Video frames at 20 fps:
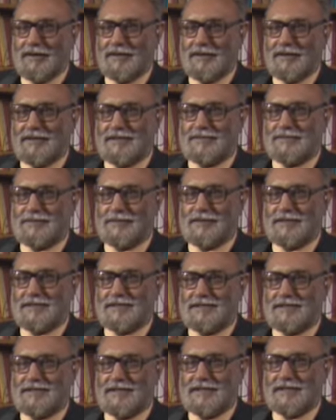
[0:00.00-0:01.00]
his
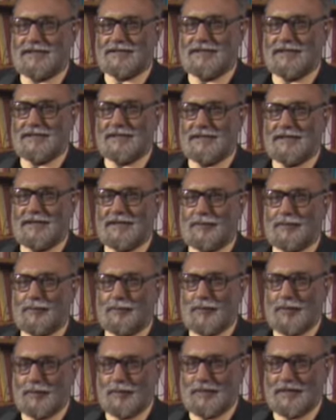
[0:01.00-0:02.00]
words translated into
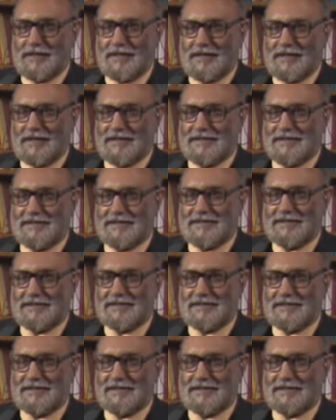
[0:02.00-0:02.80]
proper English,